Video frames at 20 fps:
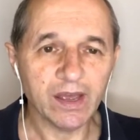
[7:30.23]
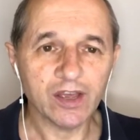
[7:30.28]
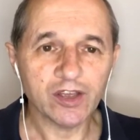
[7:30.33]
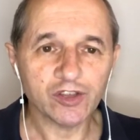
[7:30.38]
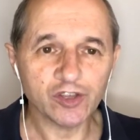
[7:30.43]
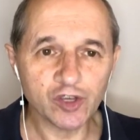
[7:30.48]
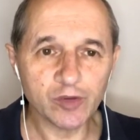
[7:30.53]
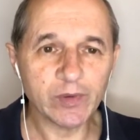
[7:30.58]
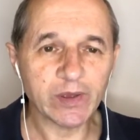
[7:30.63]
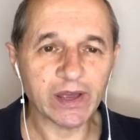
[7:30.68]

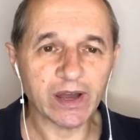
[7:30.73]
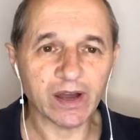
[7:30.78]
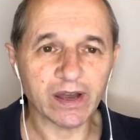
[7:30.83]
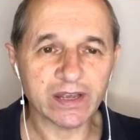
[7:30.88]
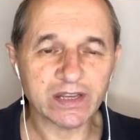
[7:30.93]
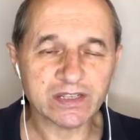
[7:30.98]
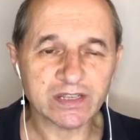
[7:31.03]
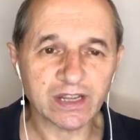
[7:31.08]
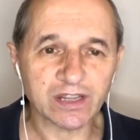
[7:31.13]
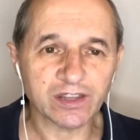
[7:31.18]
UBI
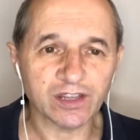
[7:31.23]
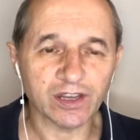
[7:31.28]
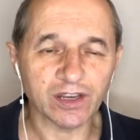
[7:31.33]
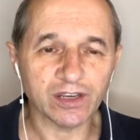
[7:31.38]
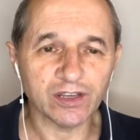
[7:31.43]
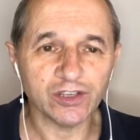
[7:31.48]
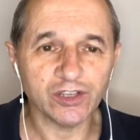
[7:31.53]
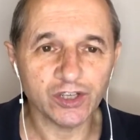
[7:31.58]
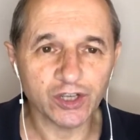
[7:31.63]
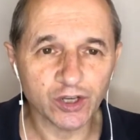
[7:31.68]
is
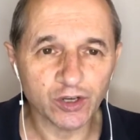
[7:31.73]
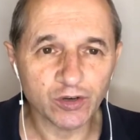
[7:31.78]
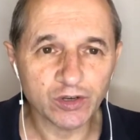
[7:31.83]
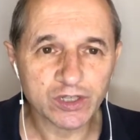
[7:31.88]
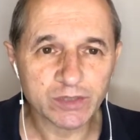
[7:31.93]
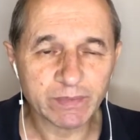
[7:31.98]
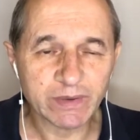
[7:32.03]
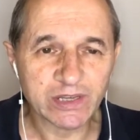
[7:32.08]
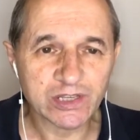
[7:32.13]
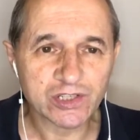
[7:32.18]
nothing new. It's
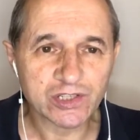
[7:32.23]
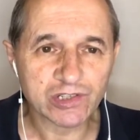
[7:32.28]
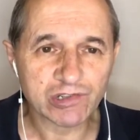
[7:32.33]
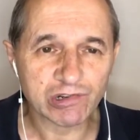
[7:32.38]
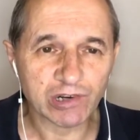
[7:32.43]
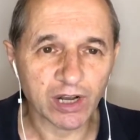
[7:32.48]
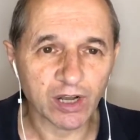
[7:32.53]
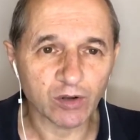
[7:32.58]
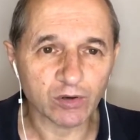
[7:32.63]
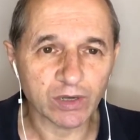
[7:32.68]
been
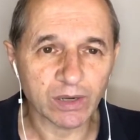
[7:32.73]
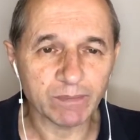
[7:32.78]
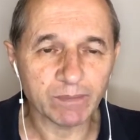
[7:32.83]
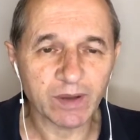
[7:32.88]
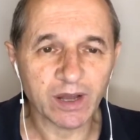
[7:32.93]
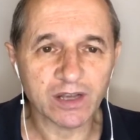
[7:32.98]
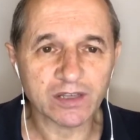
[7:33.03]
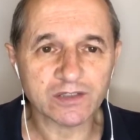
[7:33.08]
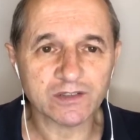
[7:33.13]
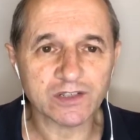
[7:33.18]
trialed in
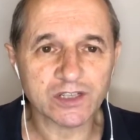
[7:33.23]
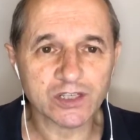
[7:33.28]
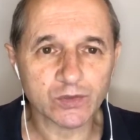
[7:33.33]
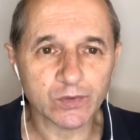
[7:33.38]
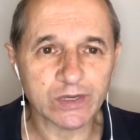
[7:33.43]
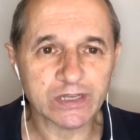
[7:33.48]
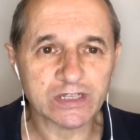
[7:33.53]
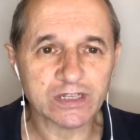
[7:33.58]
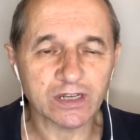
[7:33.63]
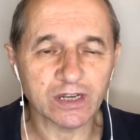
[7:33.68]
parts of
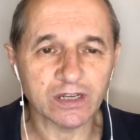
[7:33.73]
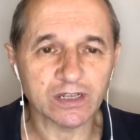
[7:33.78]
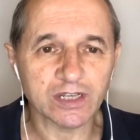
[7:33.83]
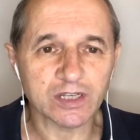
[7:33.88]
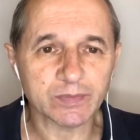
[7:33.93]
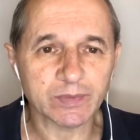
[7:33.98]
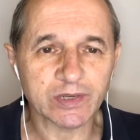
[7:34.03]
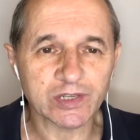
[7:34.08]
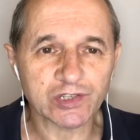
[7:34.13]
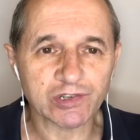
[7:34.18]
Switzerland. It's
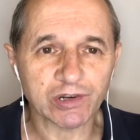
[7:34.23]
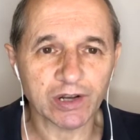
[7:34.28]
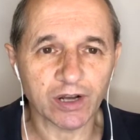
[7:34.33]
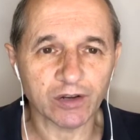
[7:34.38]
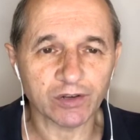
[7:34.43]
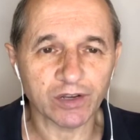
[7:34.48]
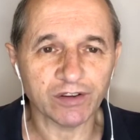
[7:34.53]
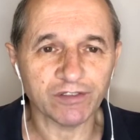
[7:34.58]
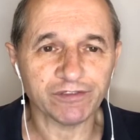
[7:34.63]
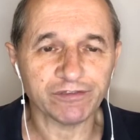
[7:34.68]
been trialed
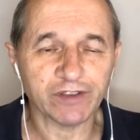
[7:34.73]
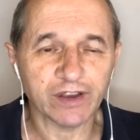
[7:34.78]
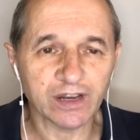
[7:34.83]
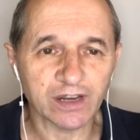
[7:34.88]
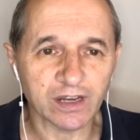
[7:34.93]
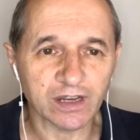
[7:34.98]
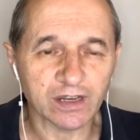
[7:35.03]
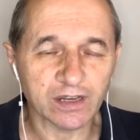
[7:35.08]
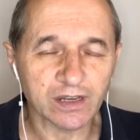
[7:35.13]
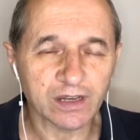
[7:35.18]
in
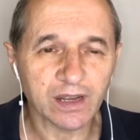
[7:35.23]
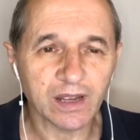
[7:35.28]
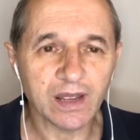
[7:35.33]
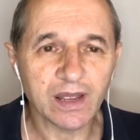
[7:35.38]
Finland.